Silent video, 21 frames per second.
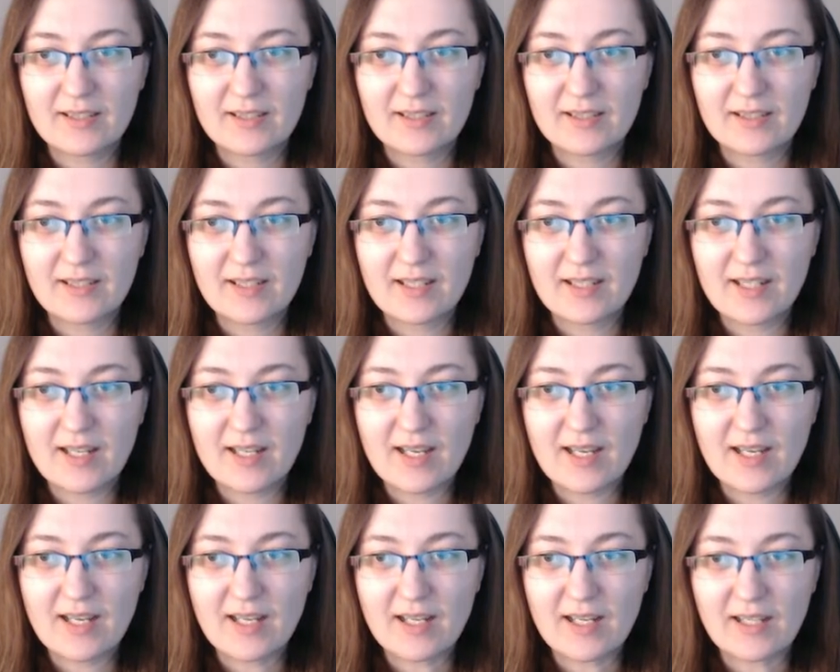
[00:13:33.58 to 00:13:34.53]

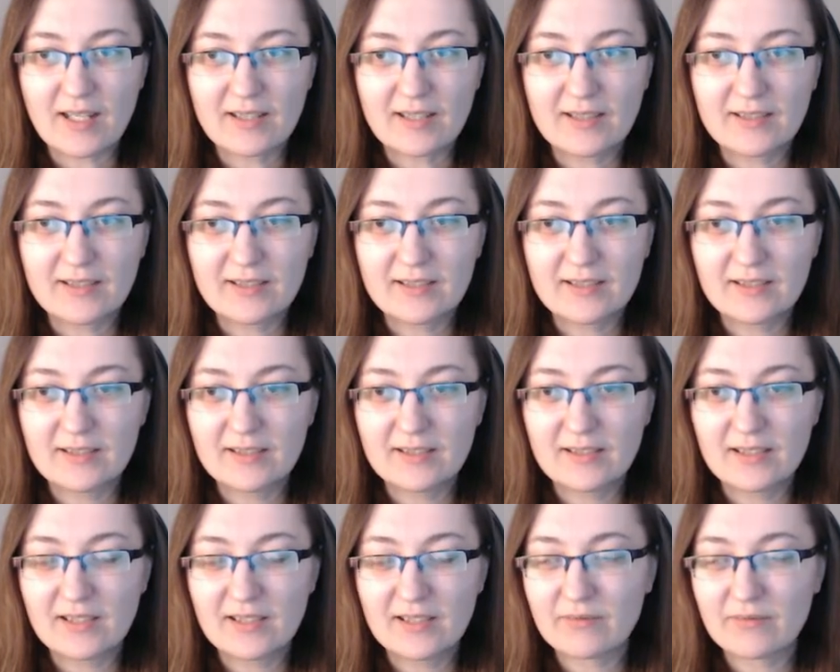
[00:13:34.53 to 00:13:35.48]
Yeah.
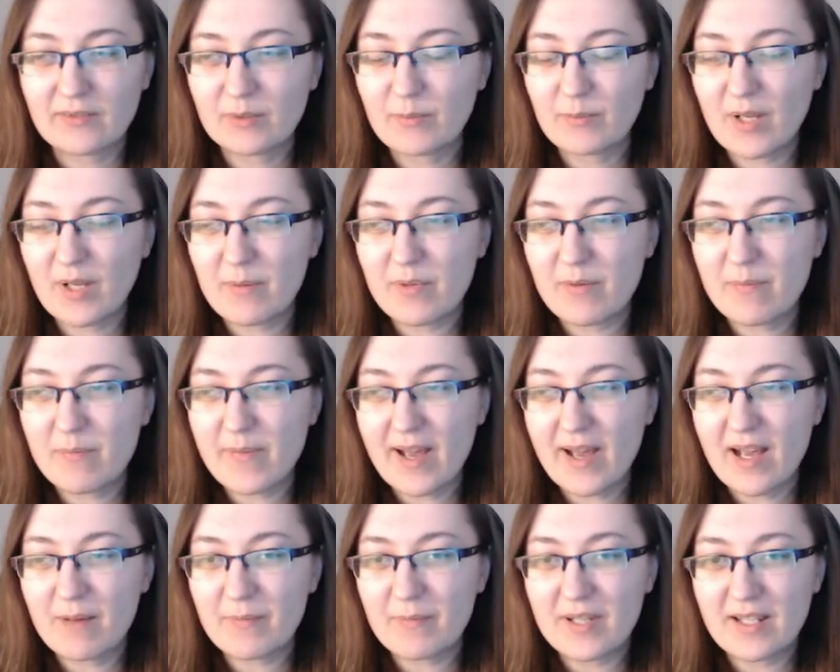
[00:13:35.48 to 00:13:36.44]
Well, maybe
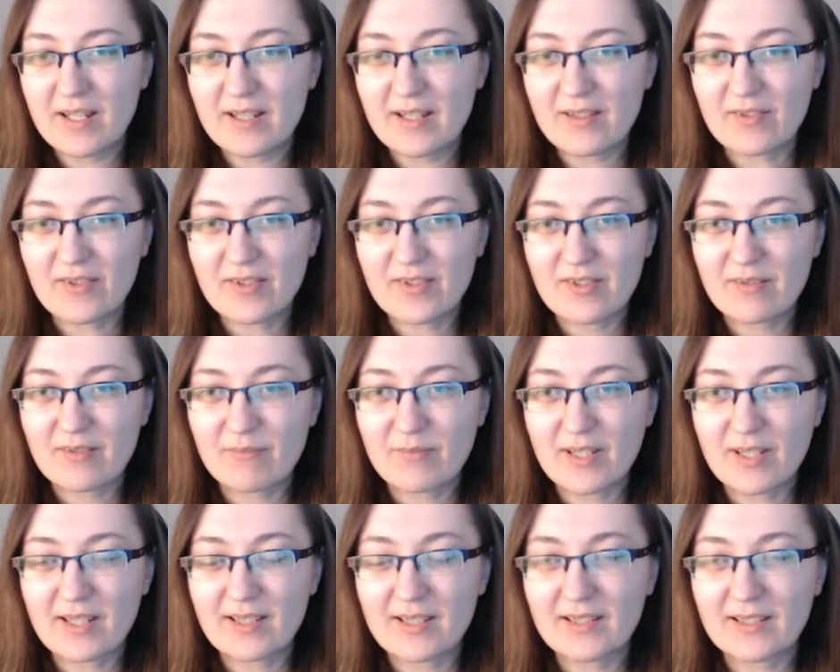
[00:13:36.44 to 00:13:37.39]
Bam is, but
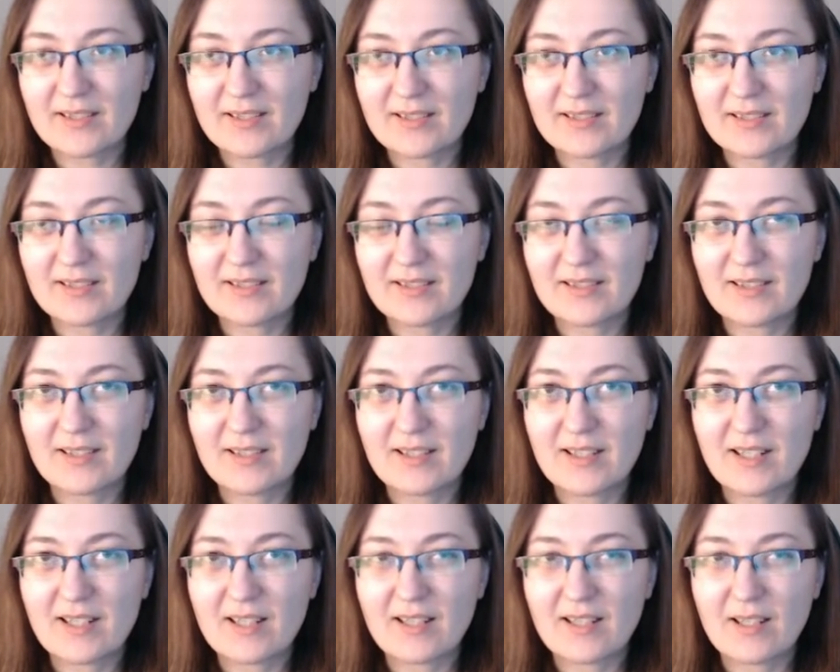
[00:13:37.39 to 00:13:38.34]
like, a
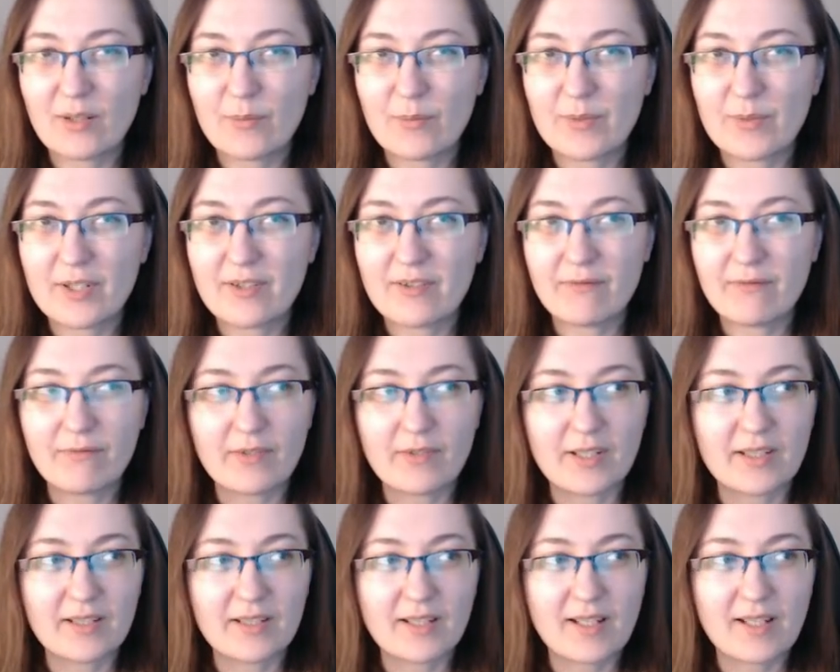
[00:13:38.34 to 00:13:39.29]
little bit
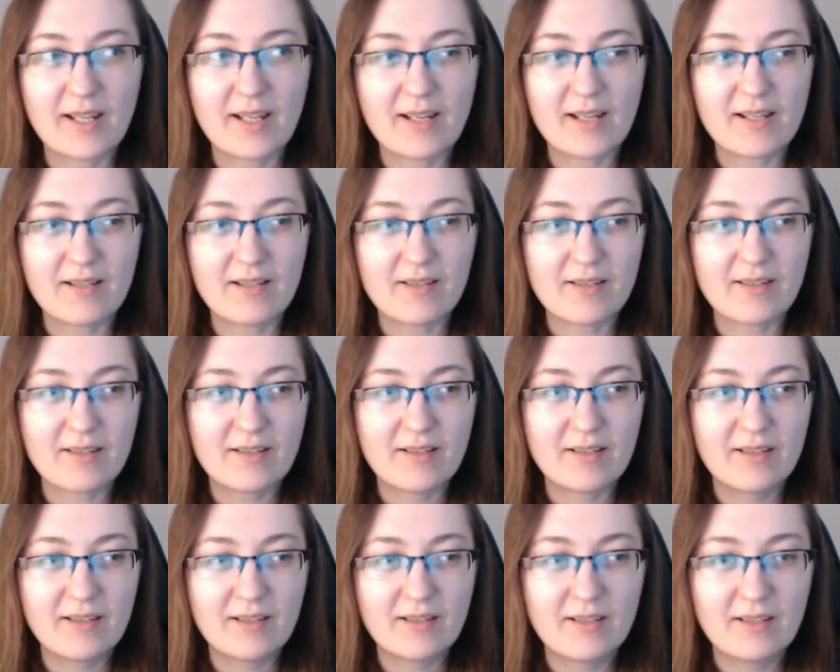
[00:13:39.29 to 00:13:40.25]
different case.
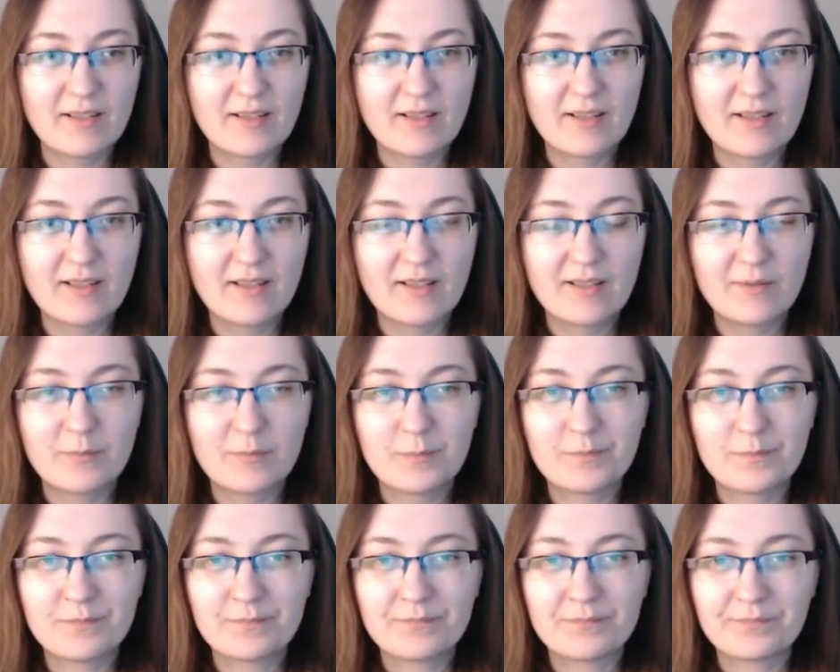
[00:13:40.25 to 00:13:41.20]

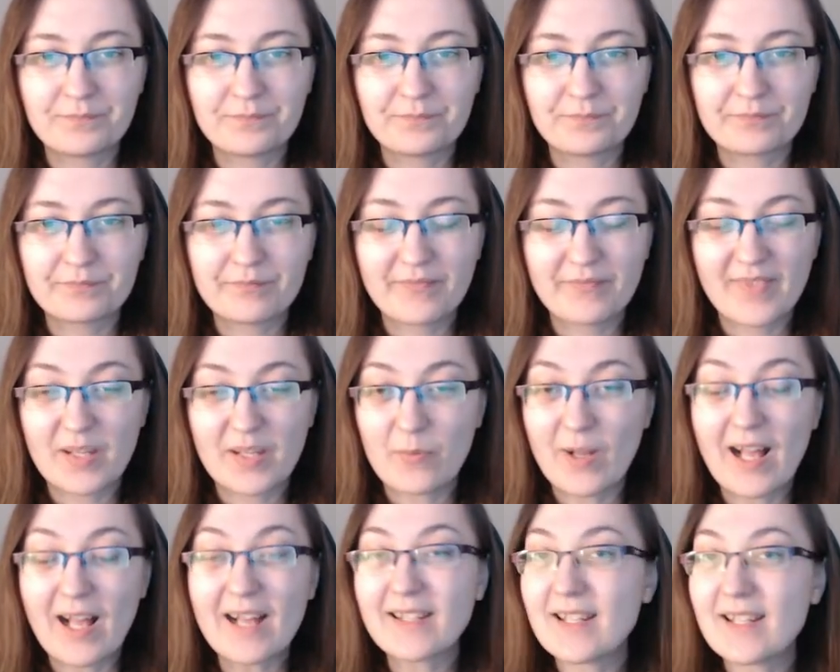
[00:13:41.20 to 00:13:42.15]
Well,
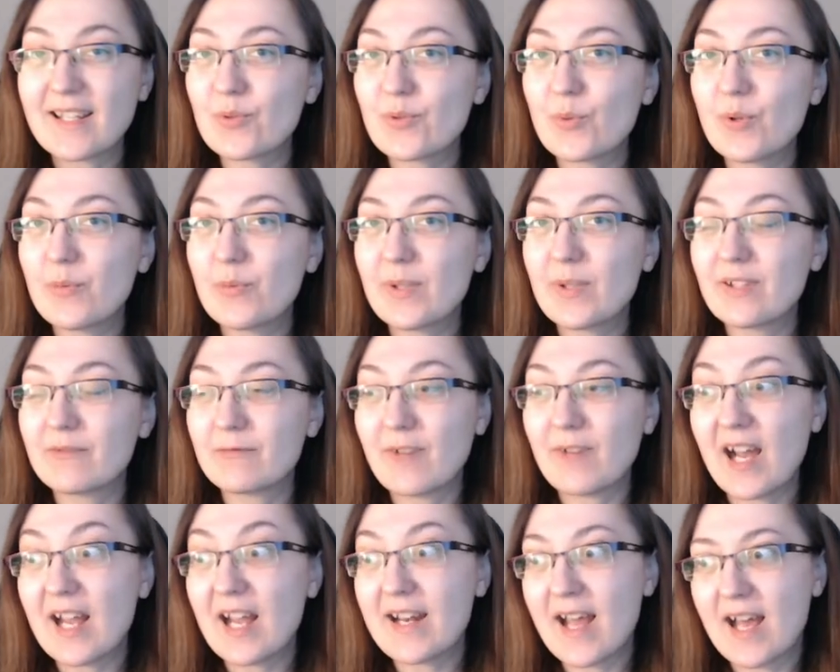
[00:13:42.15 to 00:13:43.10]
I guess we will
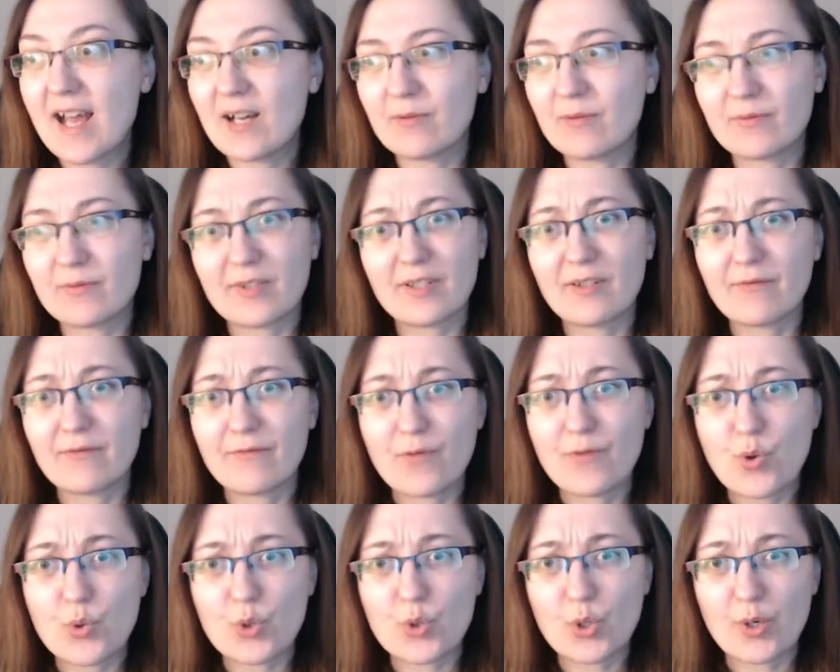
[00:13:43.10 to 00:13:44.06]
find out in the
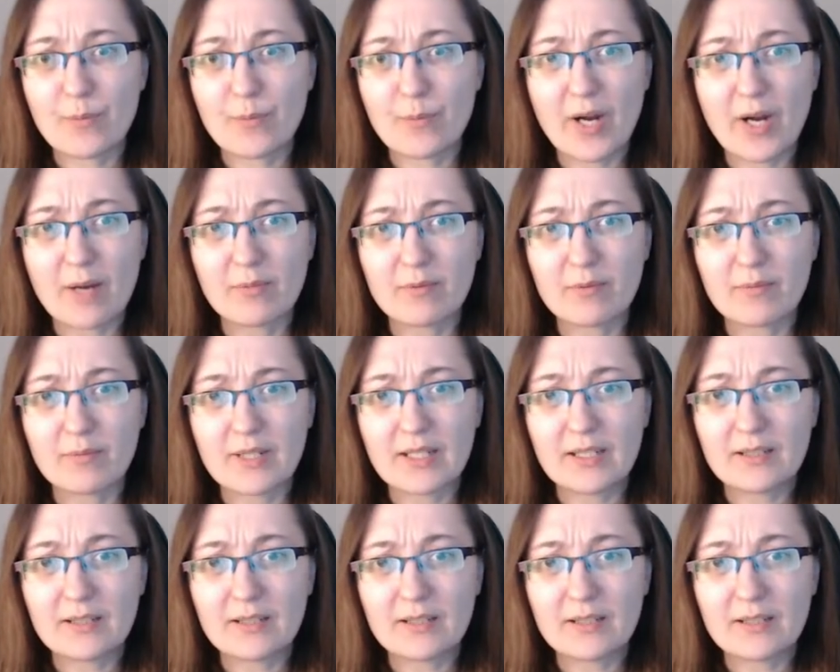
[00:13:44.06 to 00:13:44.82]
future, probably.